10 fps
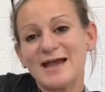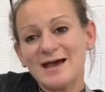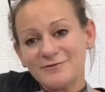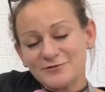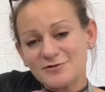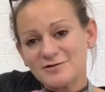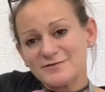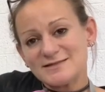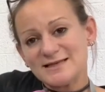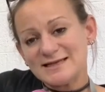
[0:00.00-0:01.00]
after all of
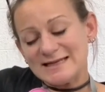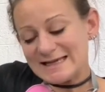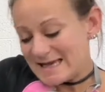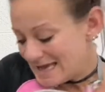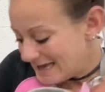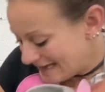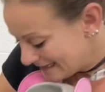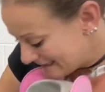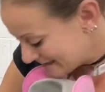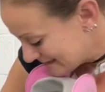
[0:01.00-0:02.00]
the sanding
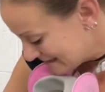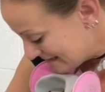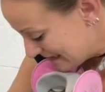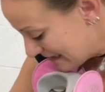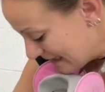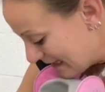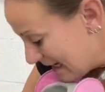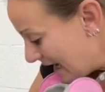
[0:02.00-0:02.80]
and see